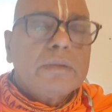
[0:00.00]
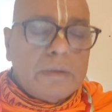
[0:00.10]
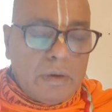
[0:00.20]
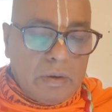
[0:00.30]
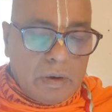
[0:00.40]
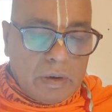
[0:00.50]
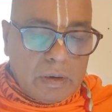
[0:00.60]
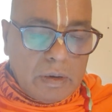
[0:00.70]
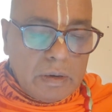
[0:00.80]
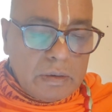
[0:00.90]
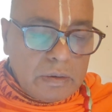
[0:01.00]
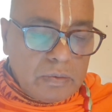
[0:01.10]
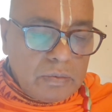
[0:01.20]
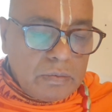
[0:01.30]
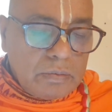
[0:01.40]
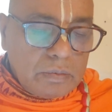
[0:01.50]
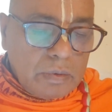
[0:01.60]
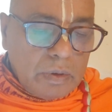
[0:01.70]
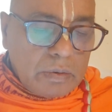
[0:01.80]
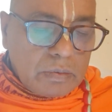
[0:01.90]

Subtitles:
the Lord Nanu